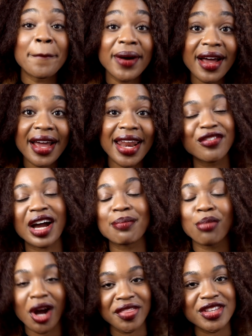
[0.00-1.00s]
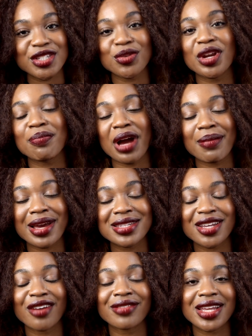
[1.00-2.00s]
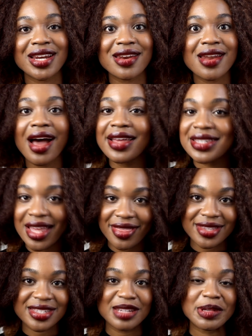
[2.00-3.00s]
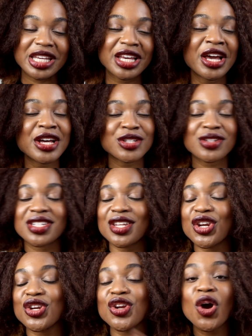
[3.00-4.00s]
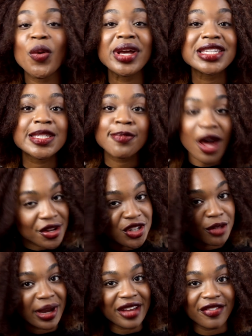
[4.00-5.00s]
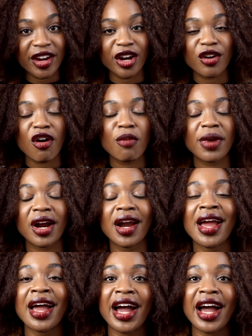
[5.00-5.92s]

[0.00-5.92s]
But I bought this unit by myself. They did not send this to me. So this is in no way sponsored by Fingercomber.